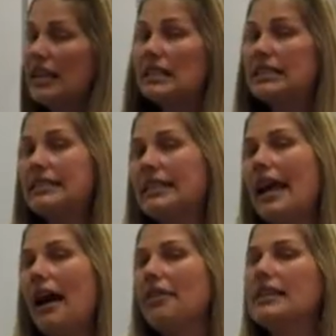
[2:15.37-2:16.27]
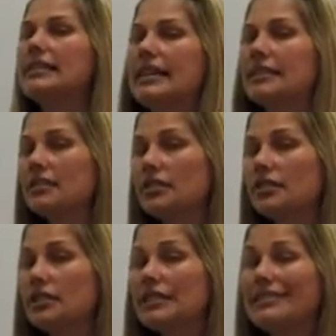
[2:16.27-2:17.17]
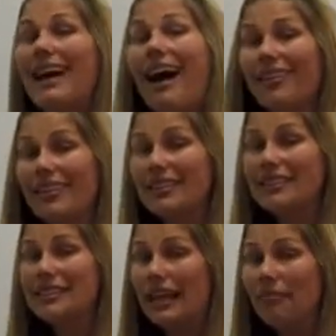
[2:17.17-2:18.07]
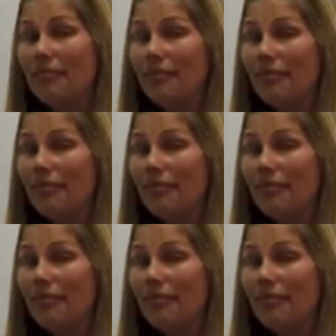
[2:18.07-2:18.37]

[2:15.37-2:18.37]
See how these answers are exactly the same?